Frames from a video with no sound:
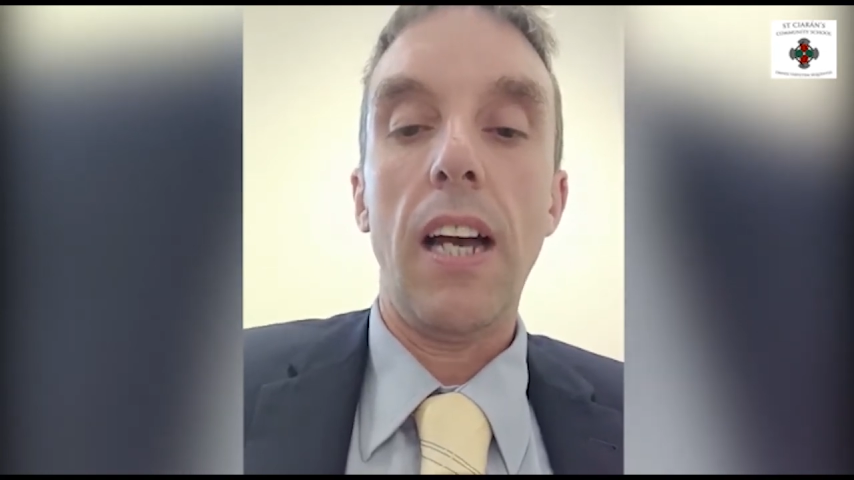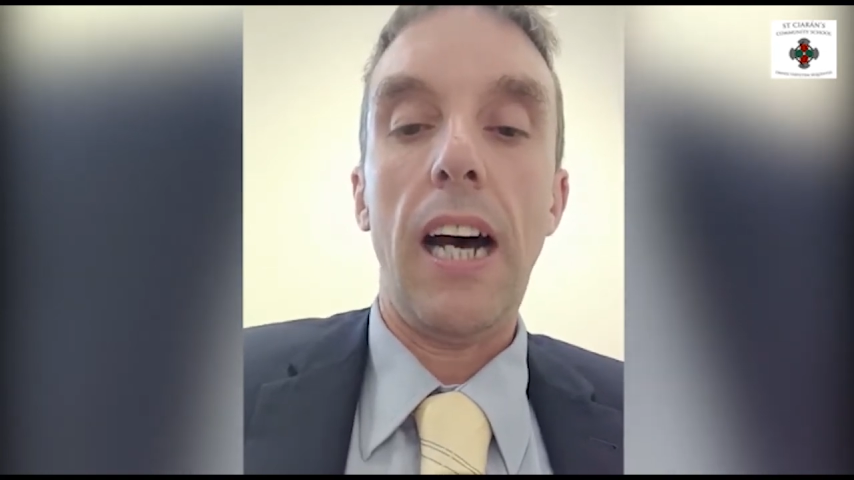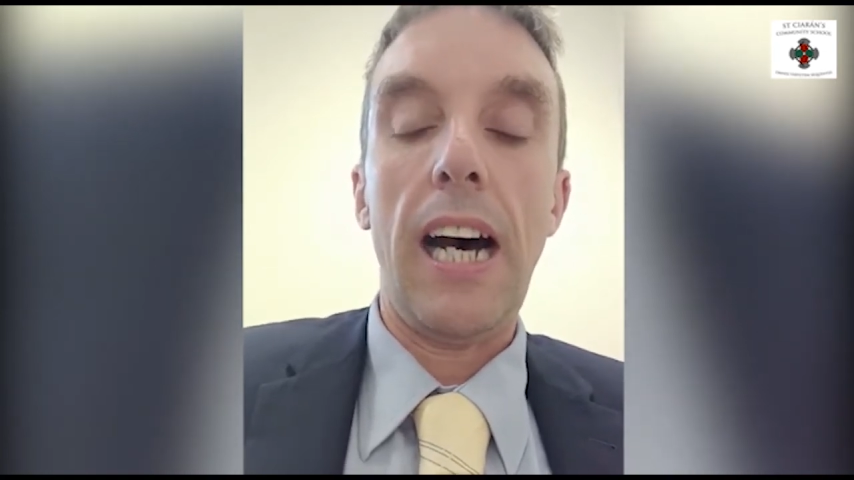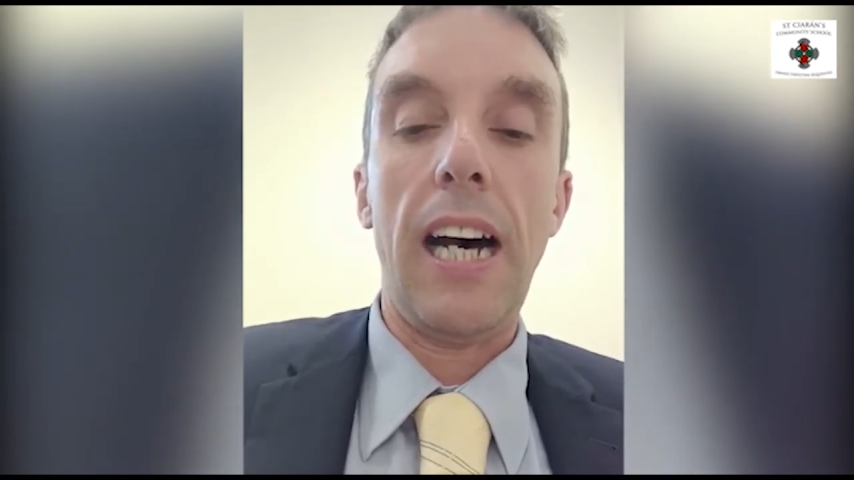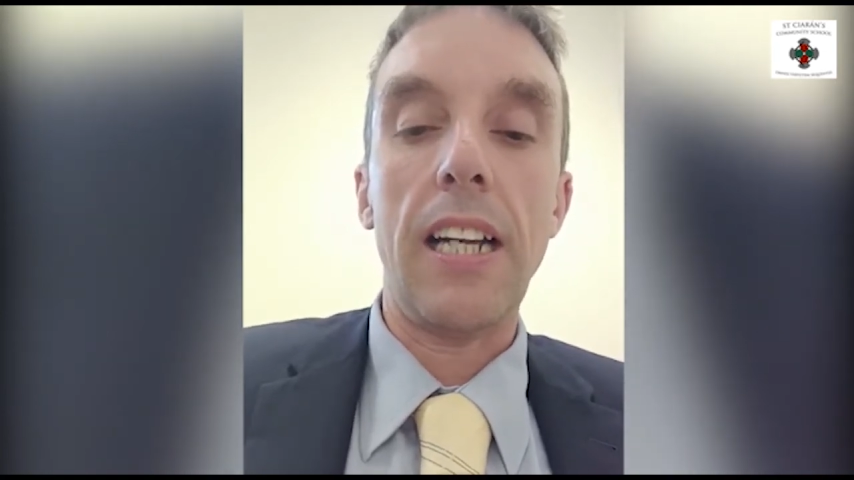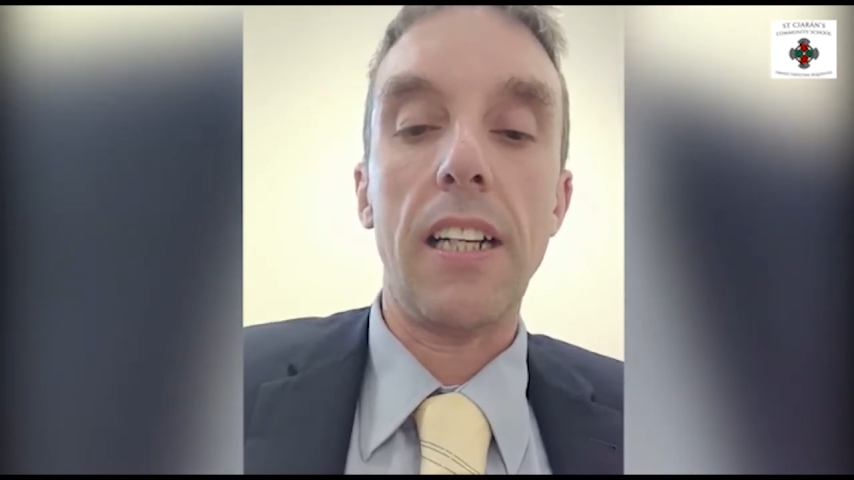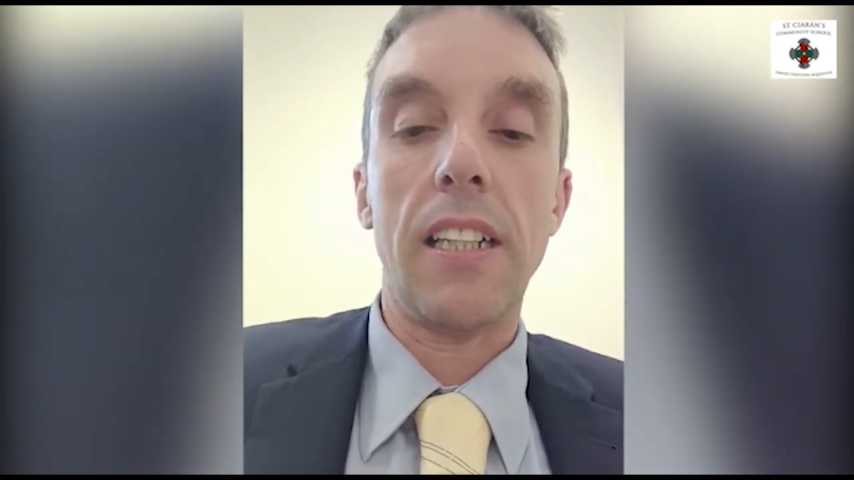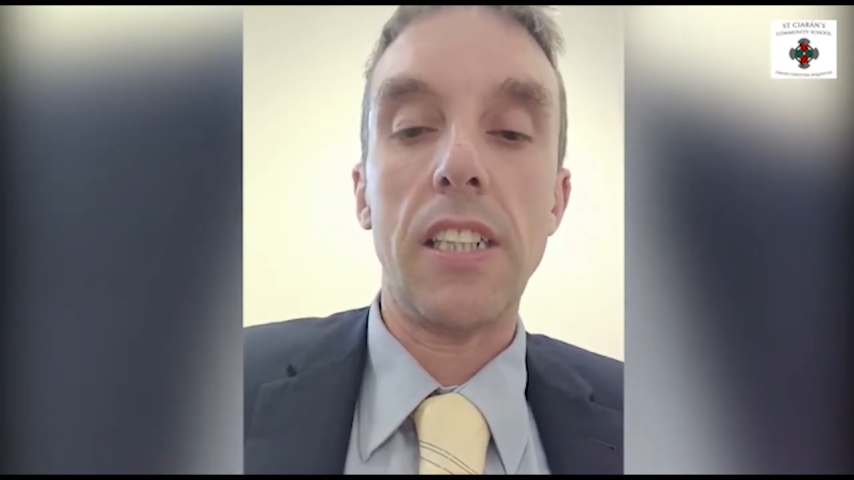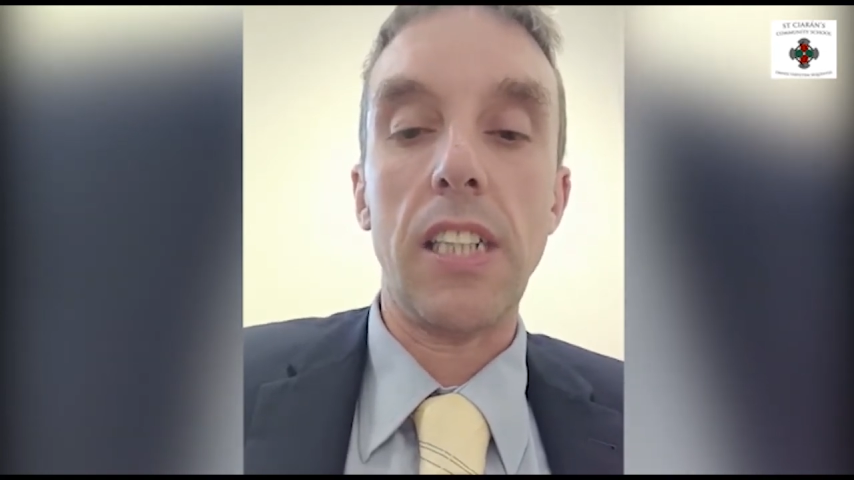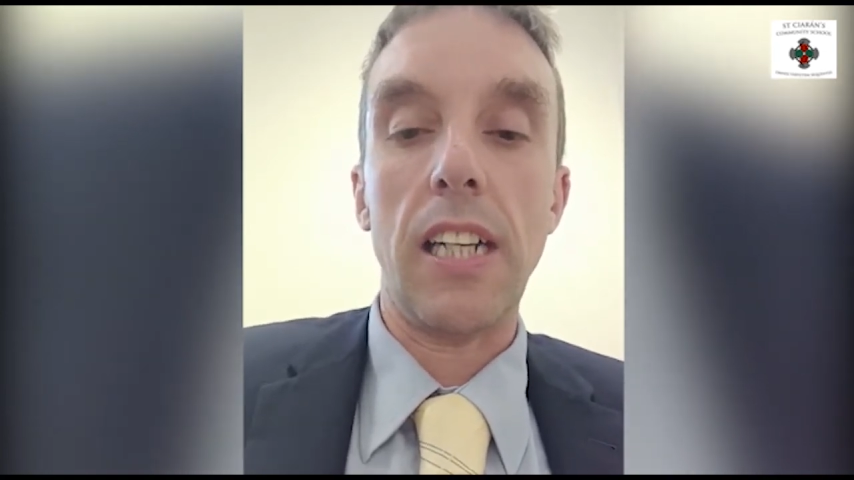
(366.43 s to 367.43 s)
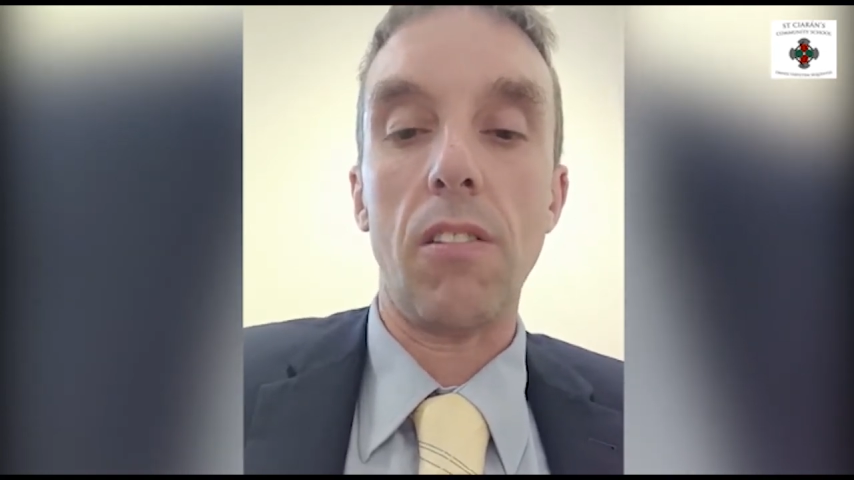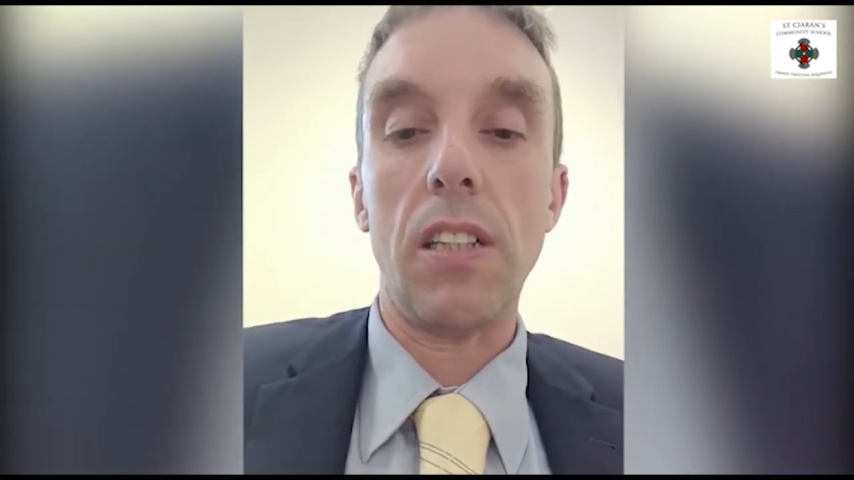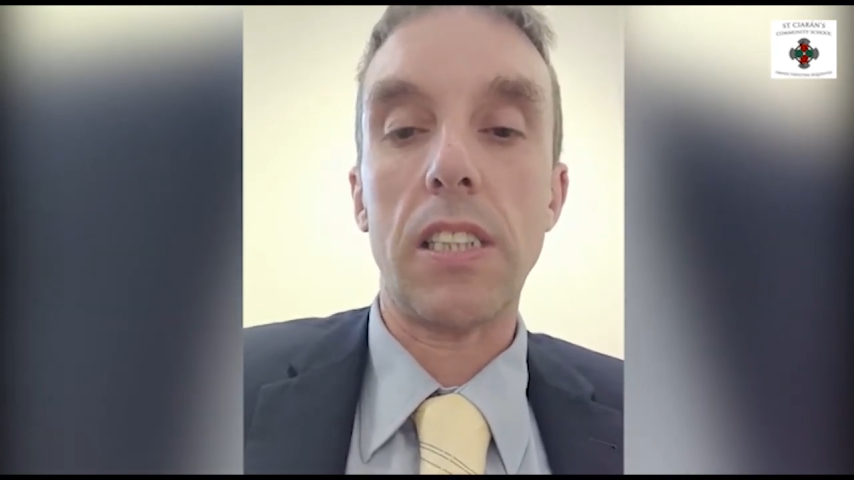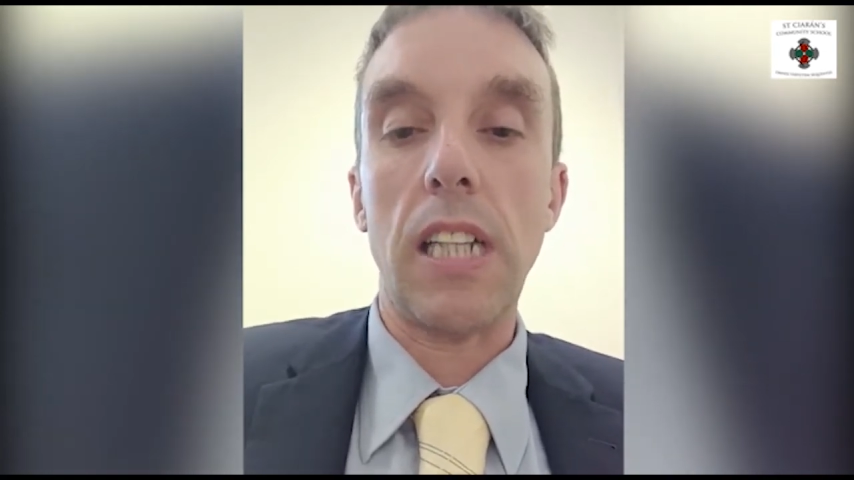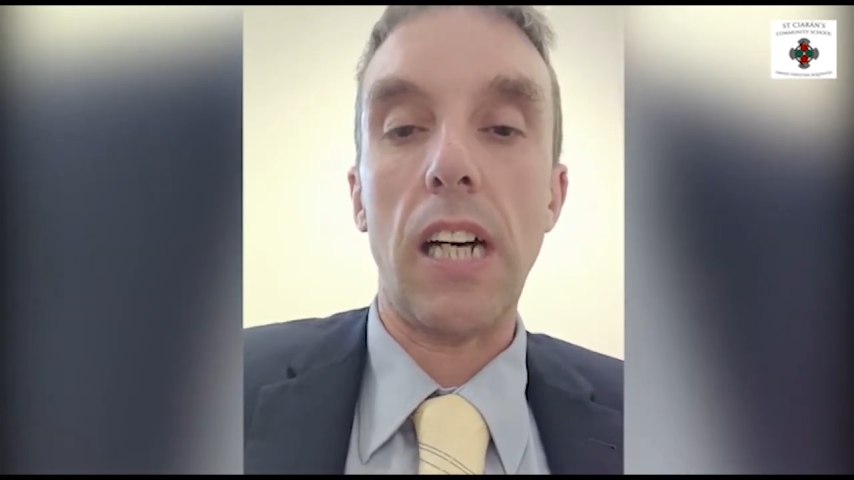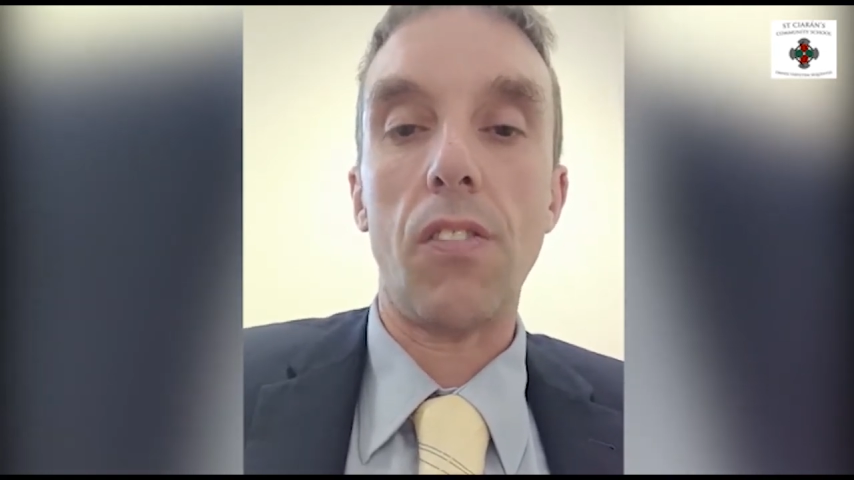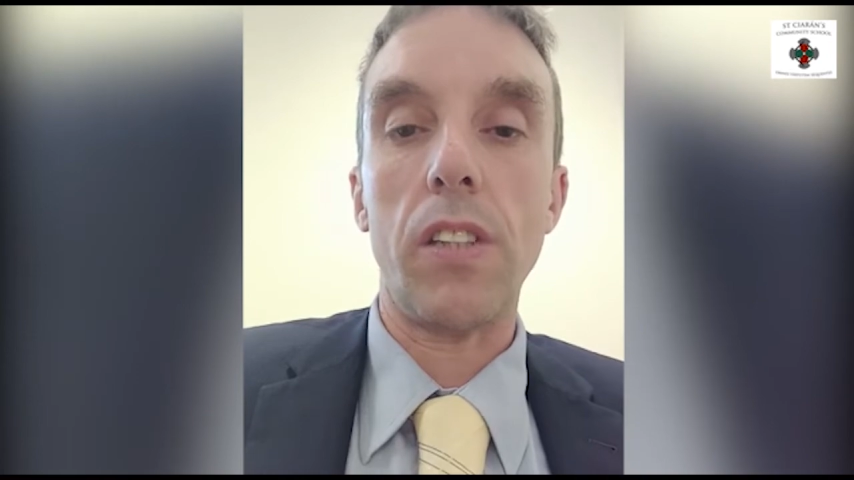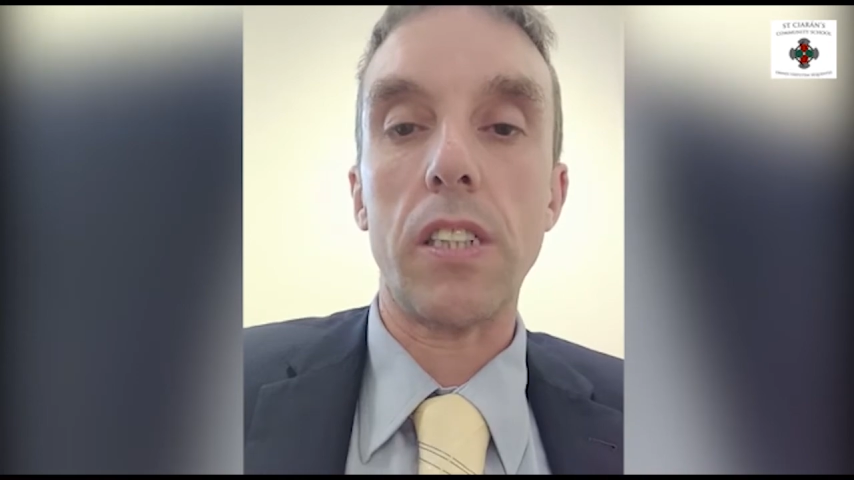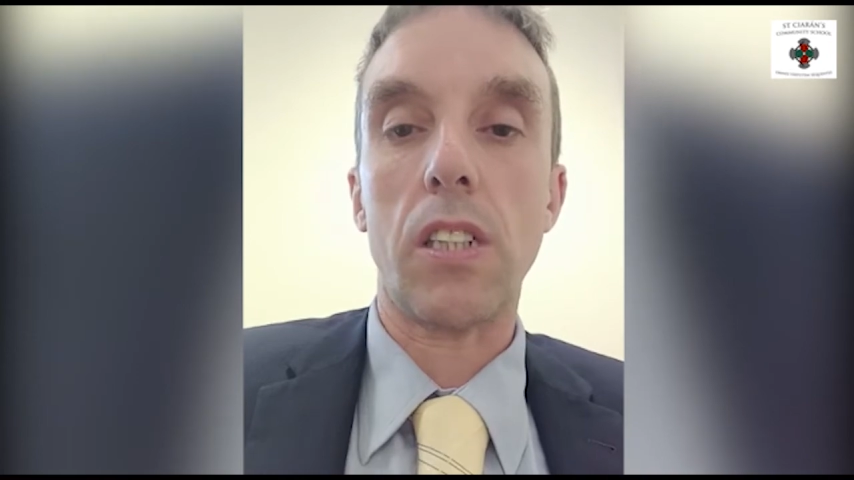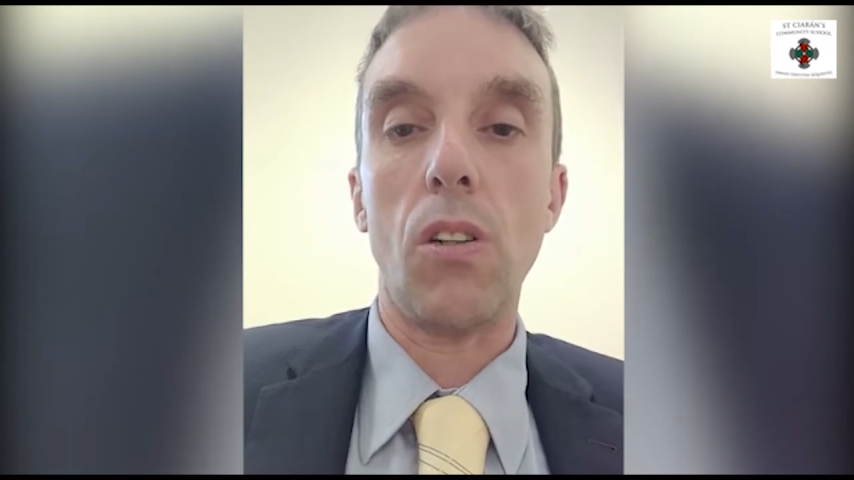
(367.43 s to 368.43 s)
and the general staff in
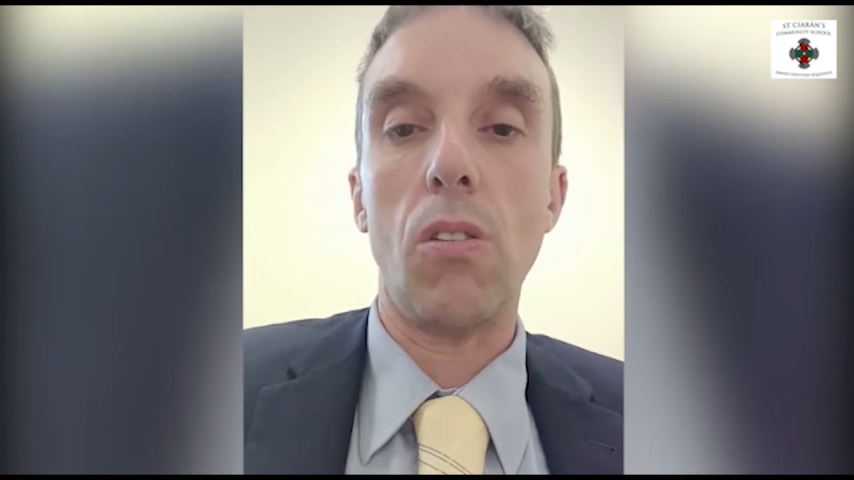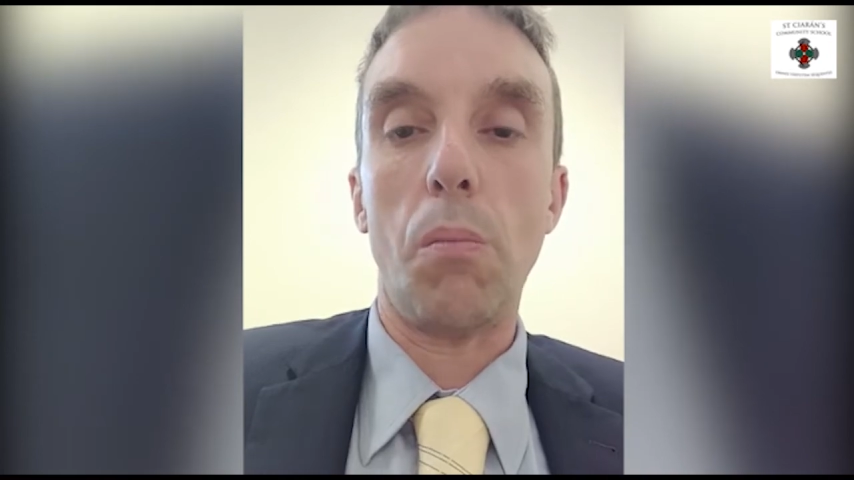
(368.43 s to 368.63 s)
the school were